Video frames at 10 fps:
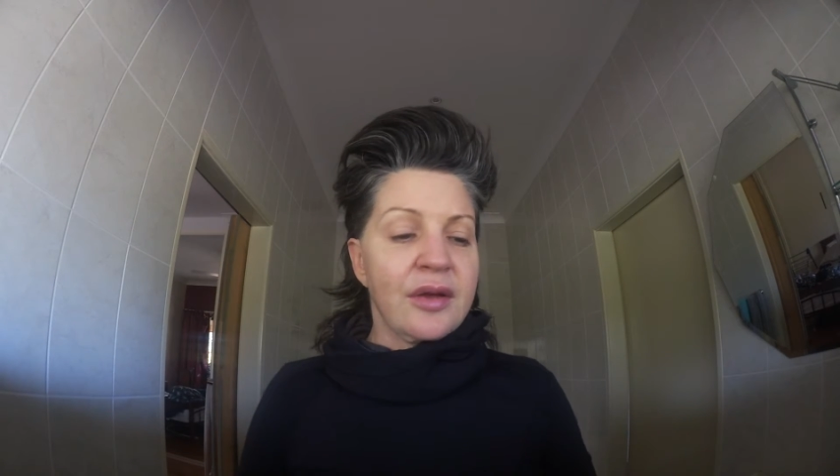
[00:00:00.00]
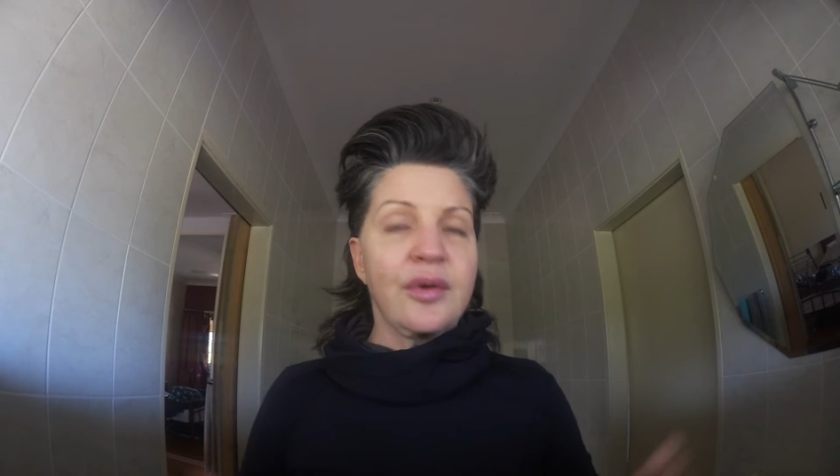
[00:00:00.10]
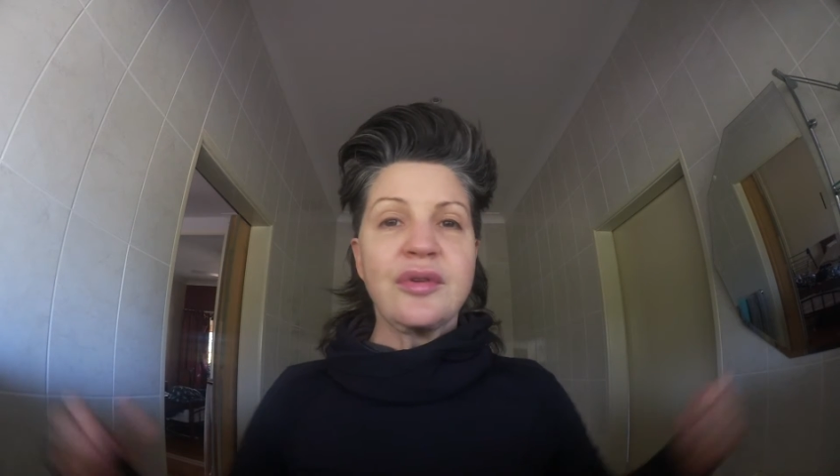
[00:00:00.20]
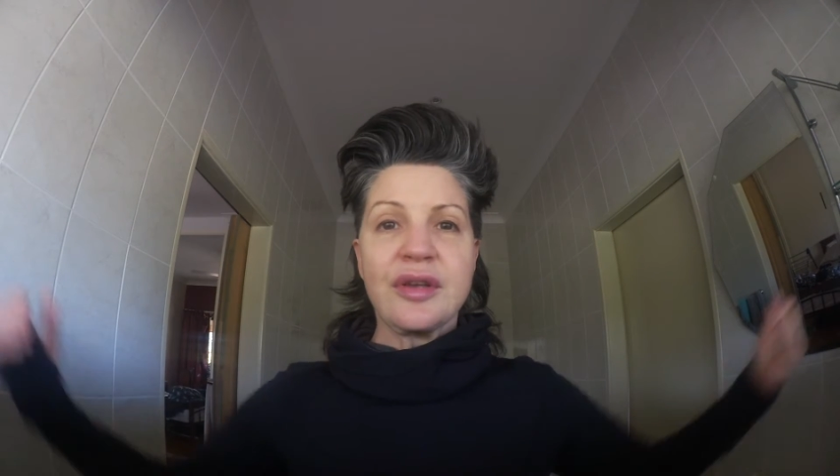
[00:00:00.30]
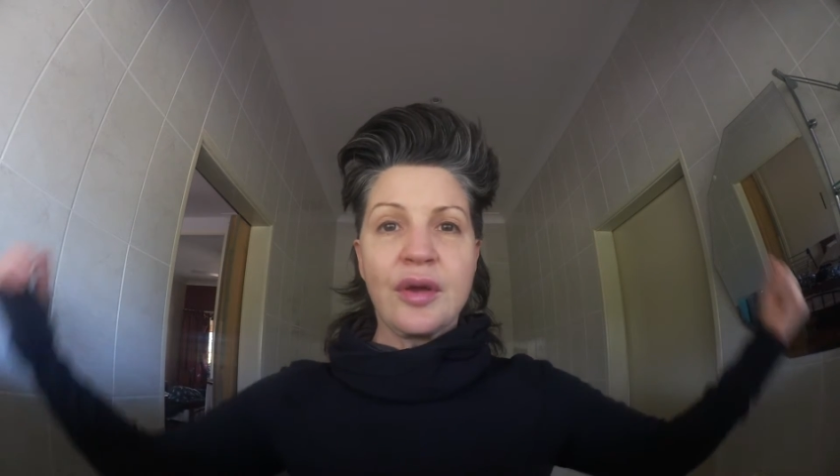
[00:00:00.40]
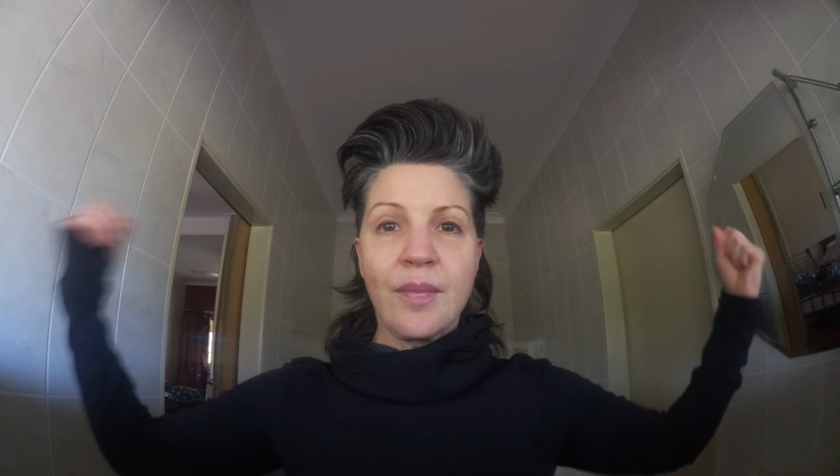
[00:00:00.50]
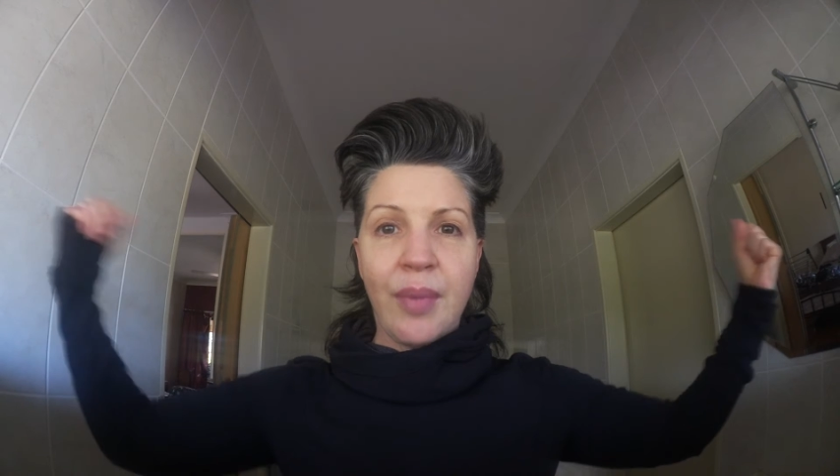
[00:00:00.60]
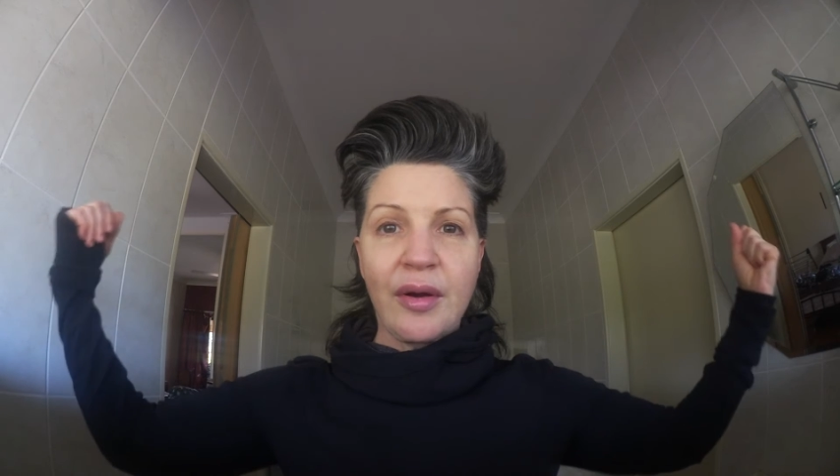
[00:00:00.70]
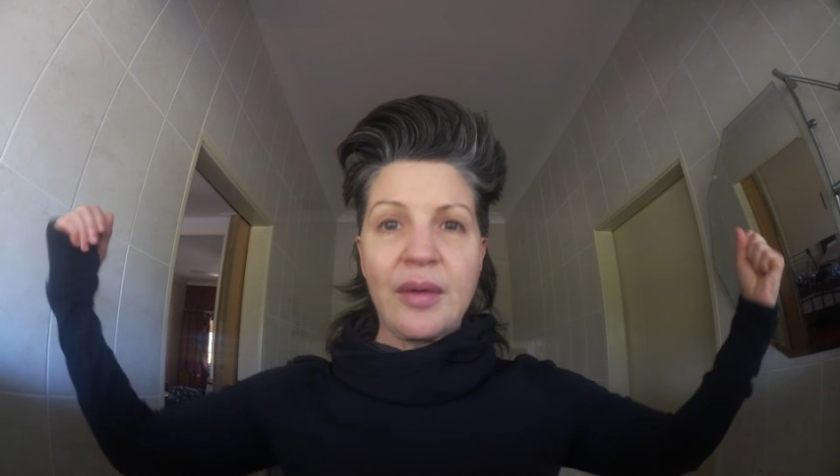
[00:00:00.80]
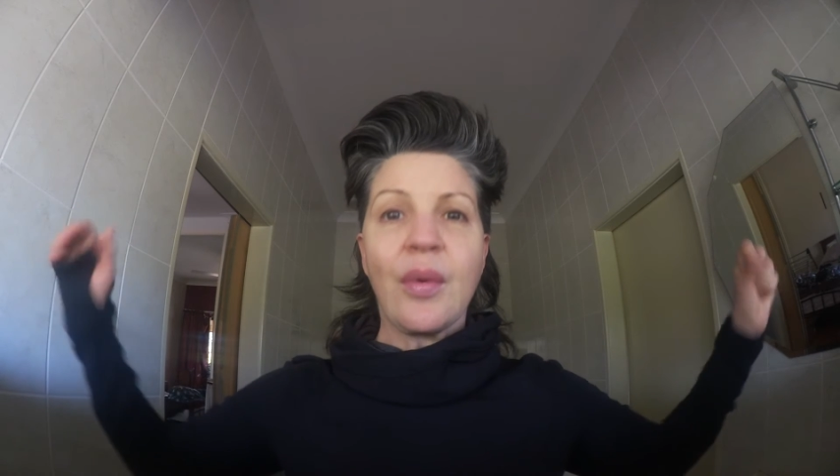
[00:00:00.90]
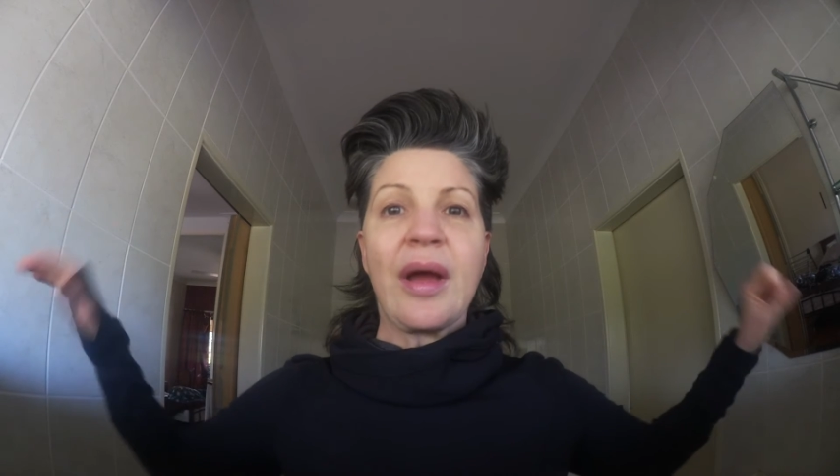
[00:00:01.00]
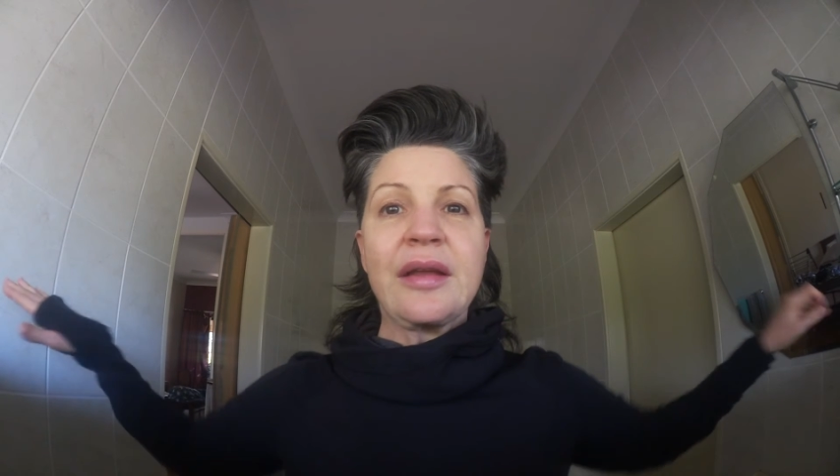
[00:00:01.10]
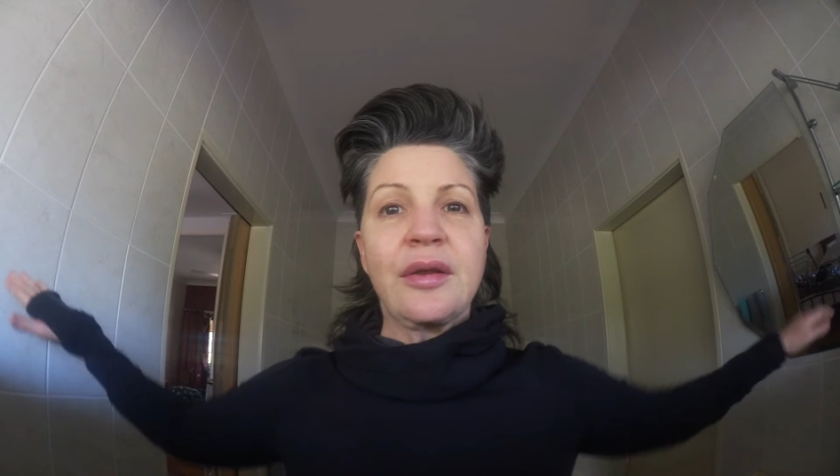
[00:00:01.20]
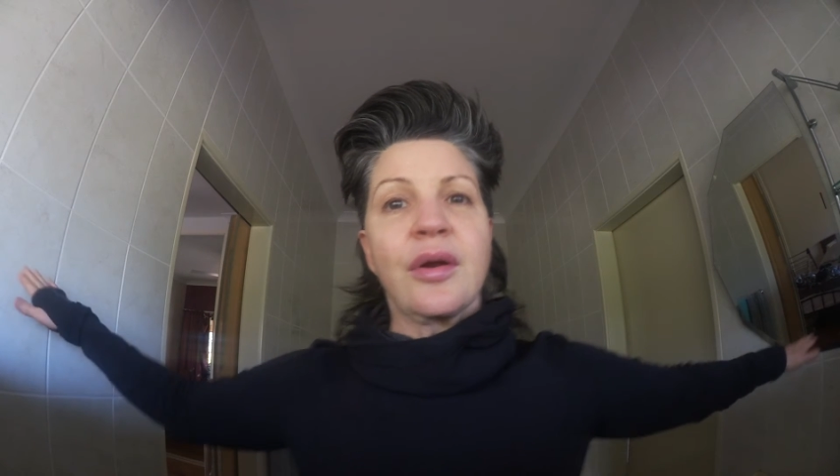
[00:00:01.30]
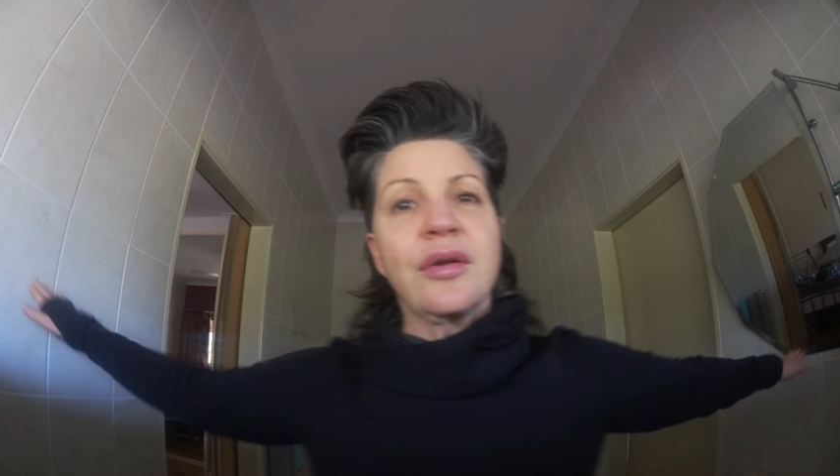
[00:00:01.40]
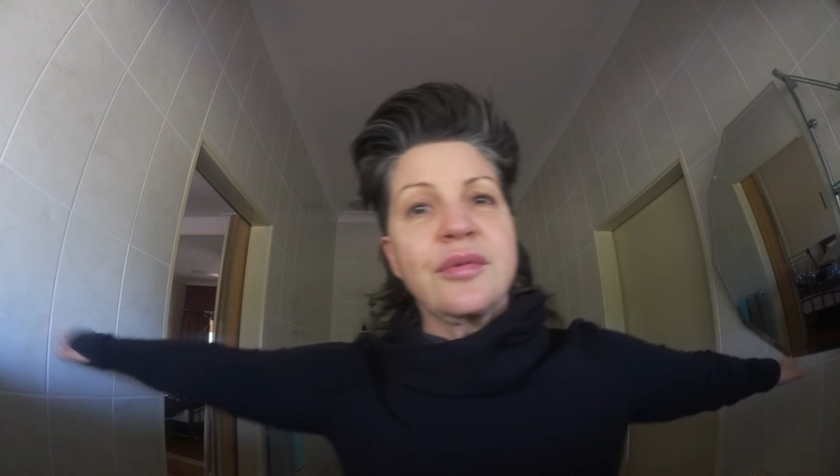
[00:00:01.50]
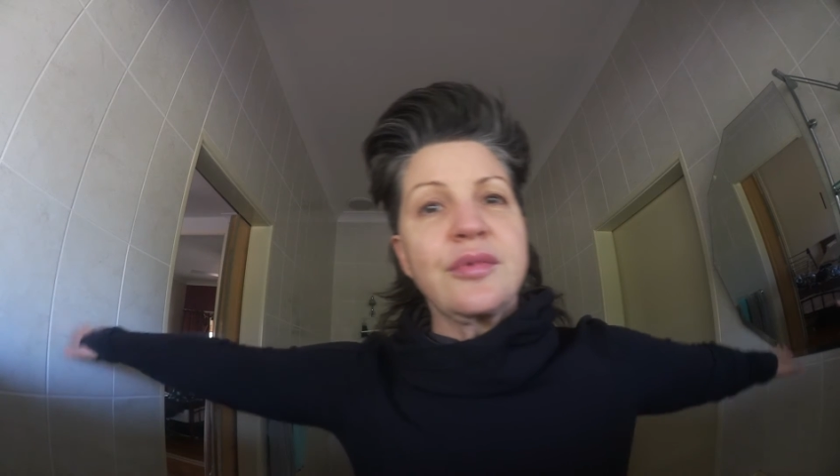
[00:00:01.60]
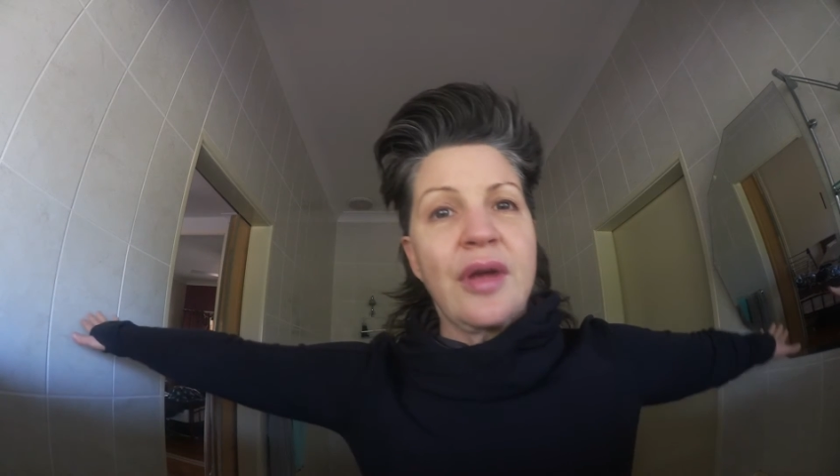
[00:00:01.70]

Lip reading: using your body weight, you know,